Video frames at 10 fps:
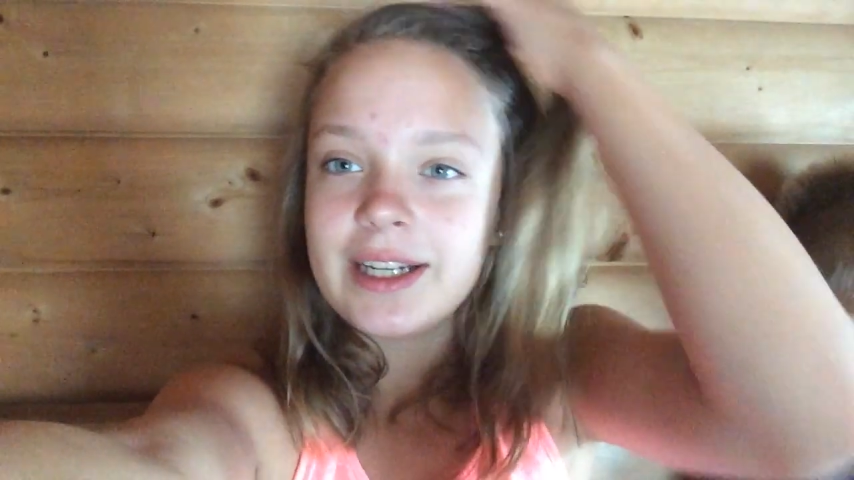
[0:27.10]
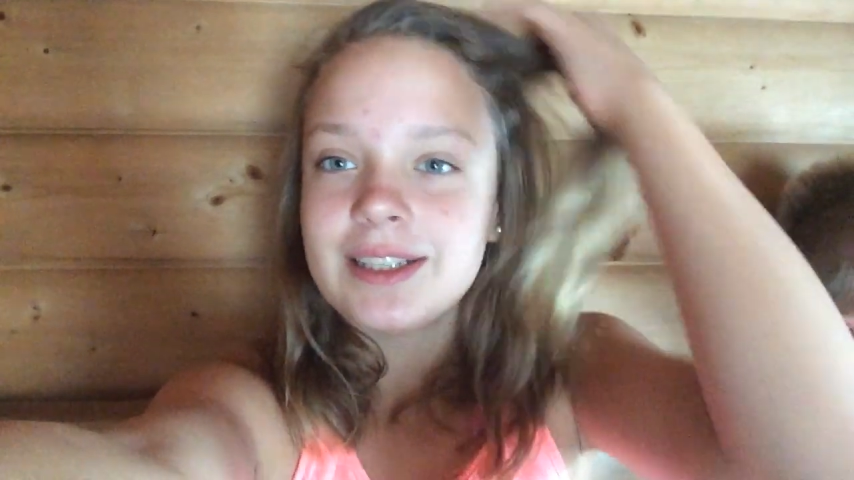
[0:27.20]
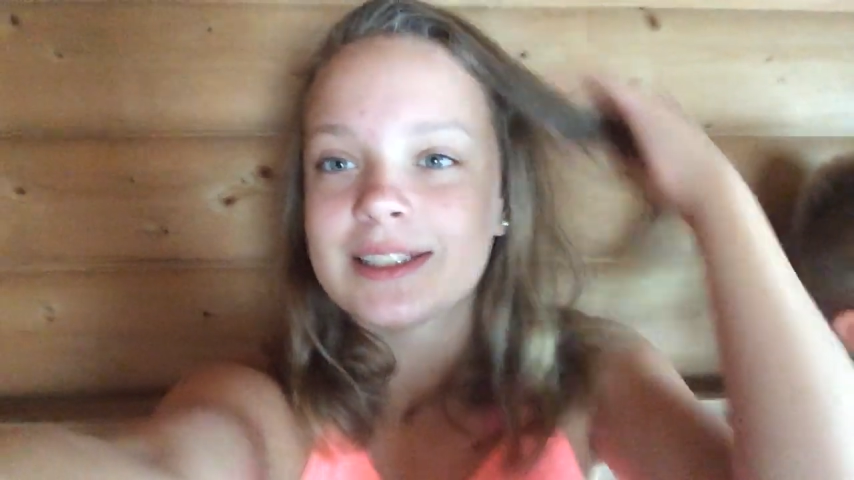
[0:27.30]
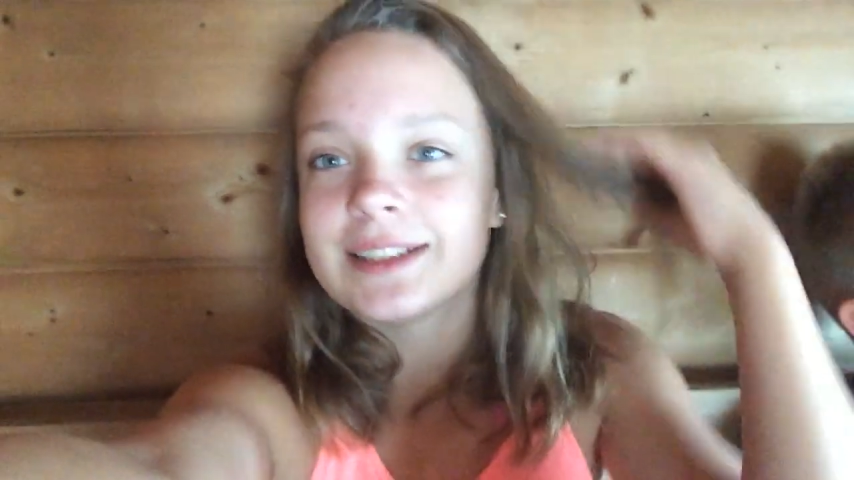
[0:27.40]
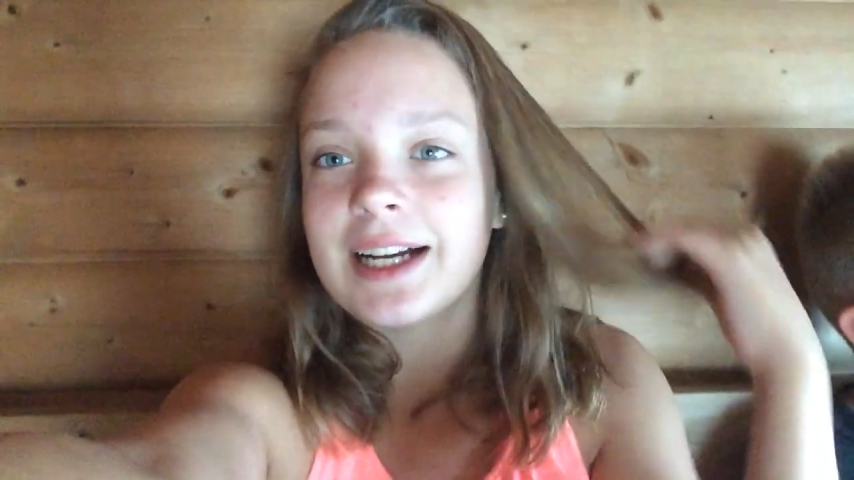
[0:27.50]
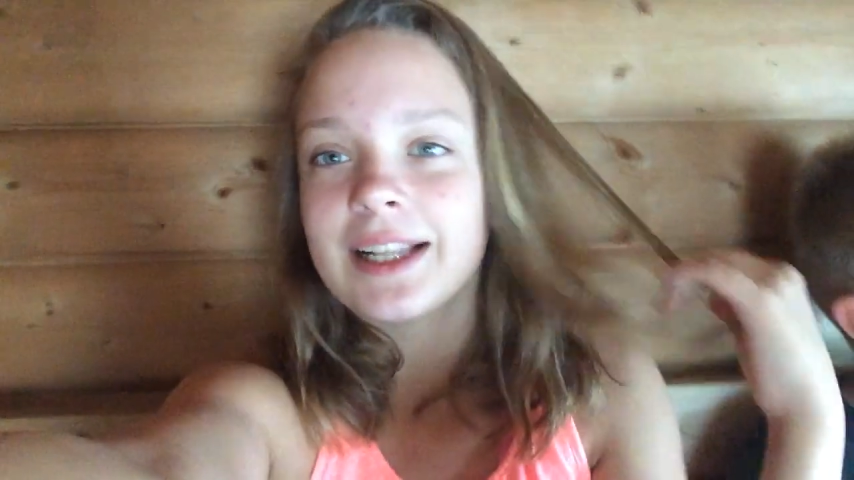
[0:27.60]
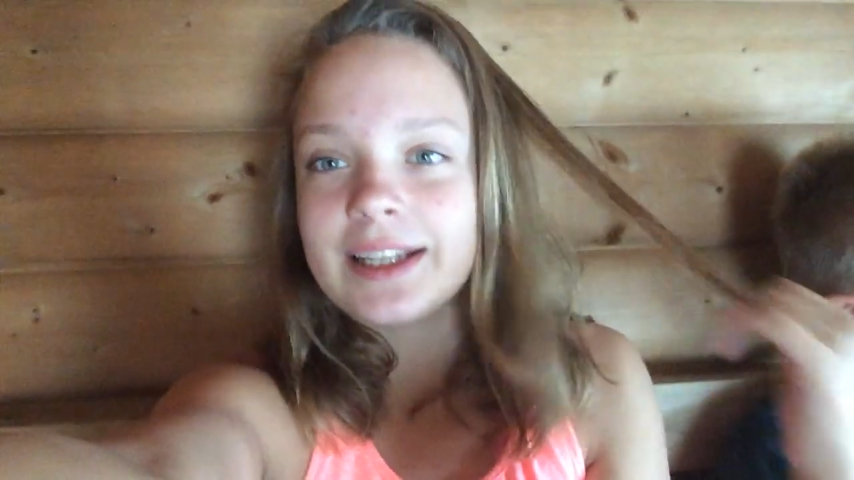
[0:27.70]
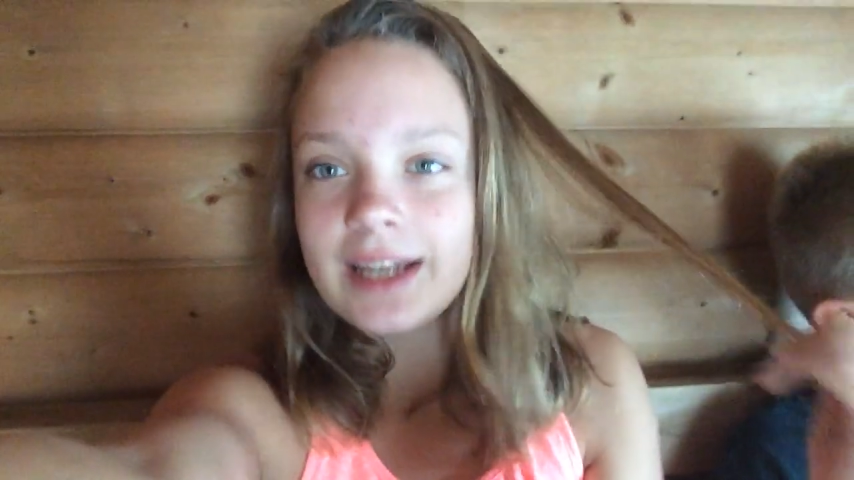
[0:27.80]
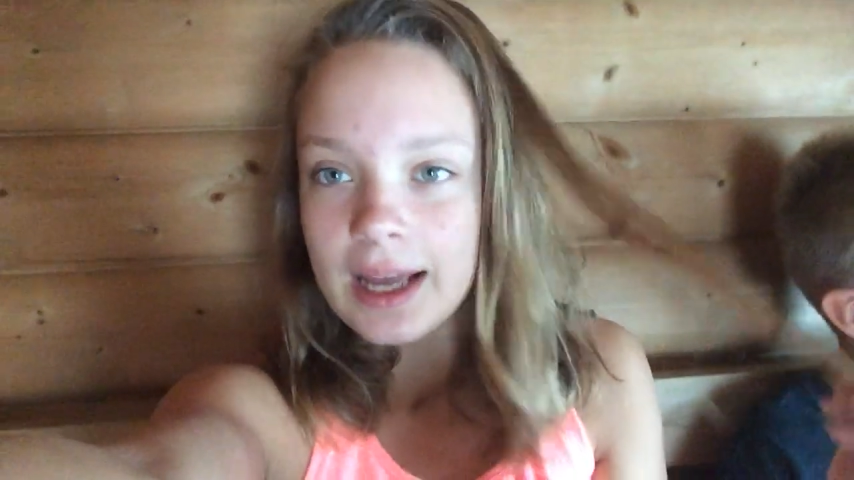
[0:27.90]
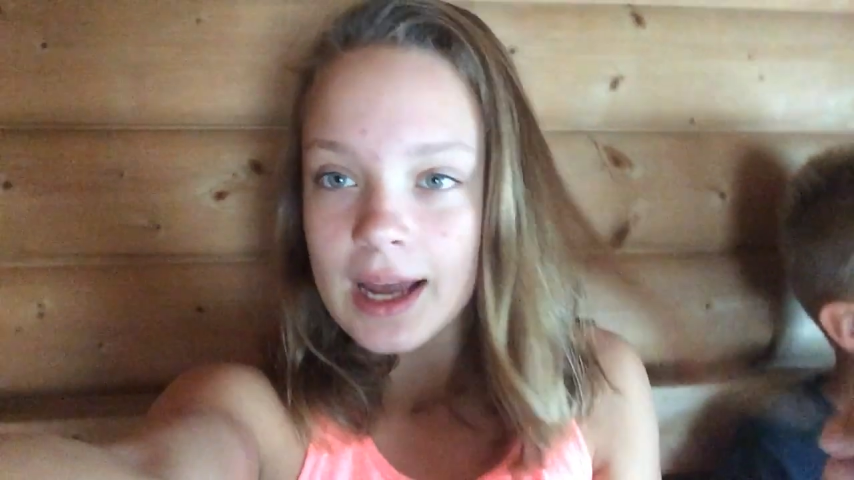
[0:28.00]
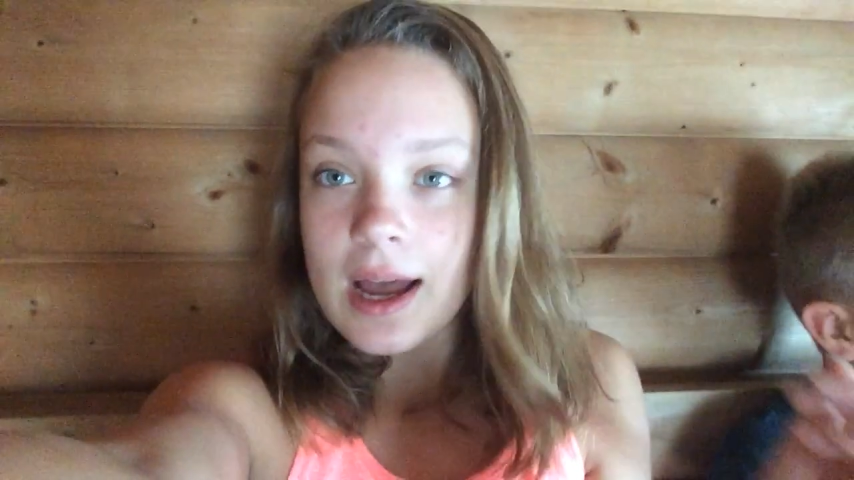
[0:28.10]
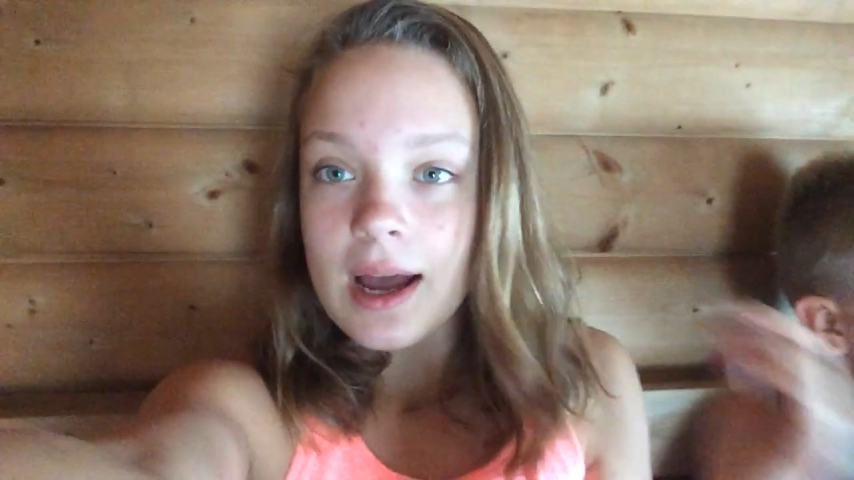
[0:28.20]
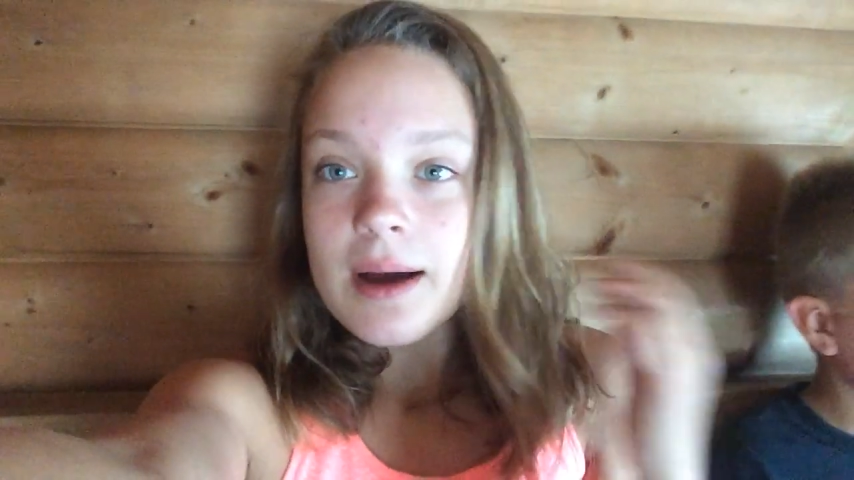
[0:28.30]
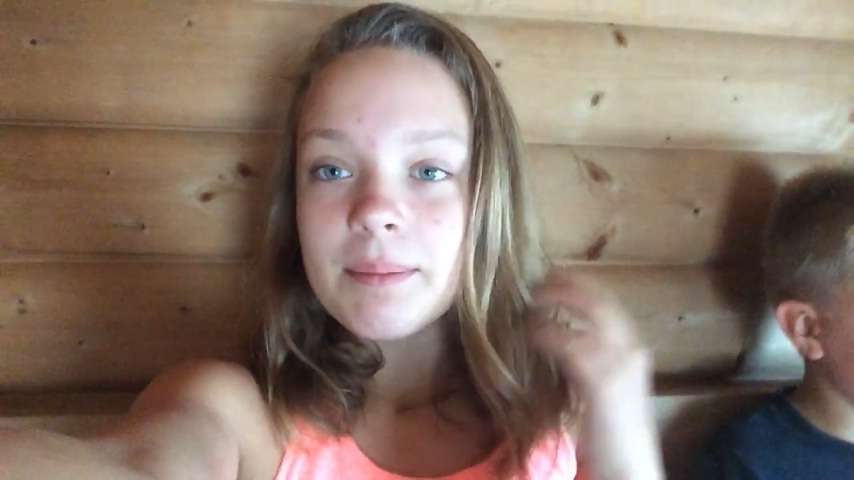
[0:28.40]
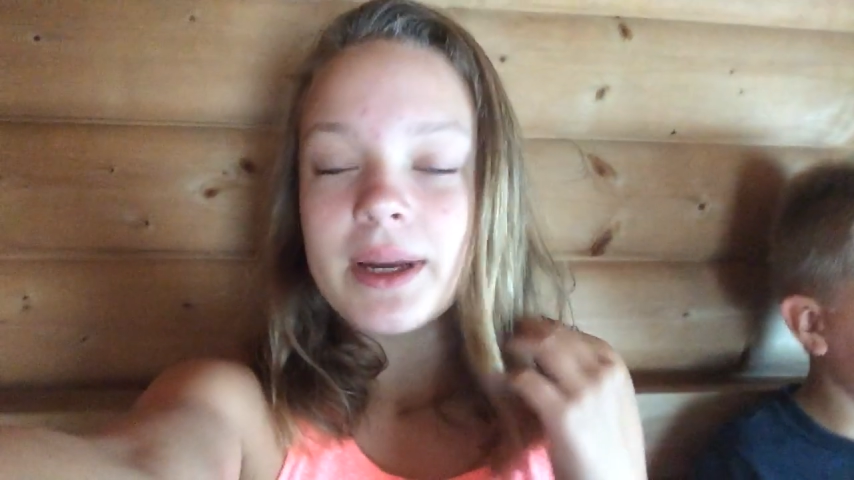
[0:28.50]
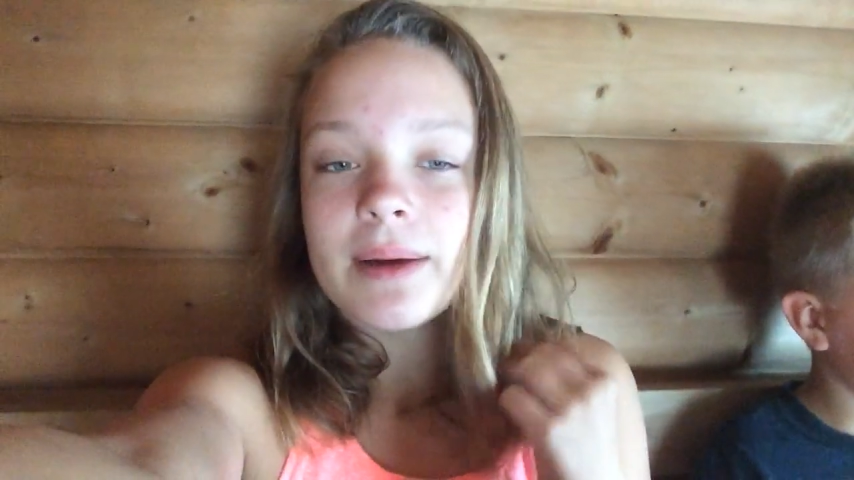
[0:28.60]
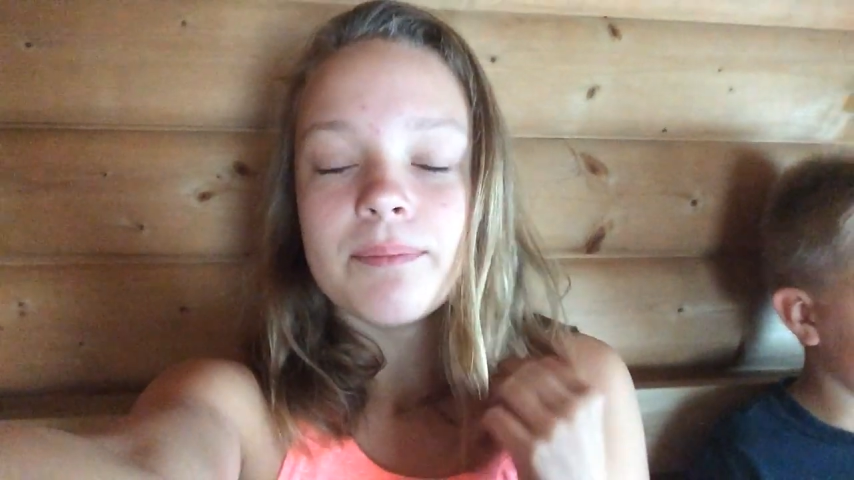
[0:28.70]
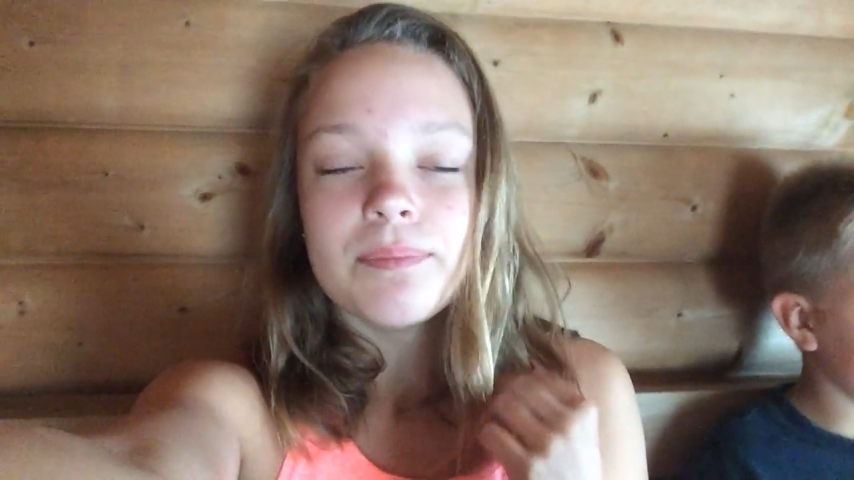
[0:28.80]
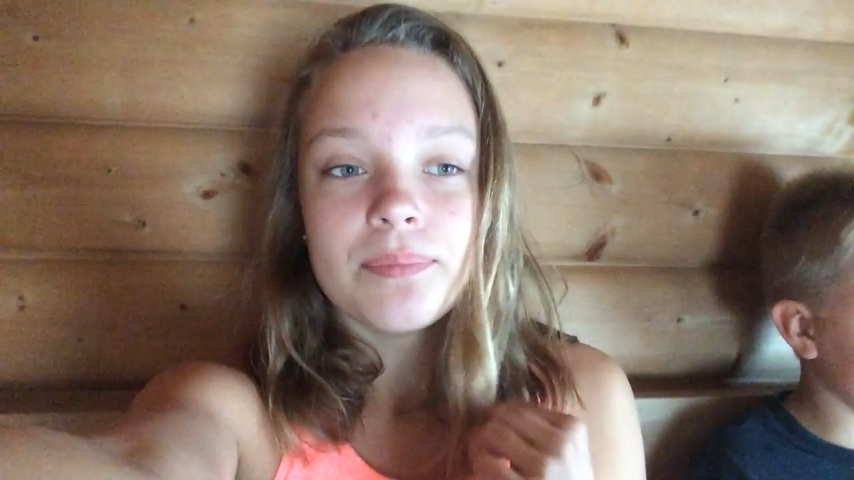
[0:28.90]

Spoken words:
Yeah, exactly. But yeah.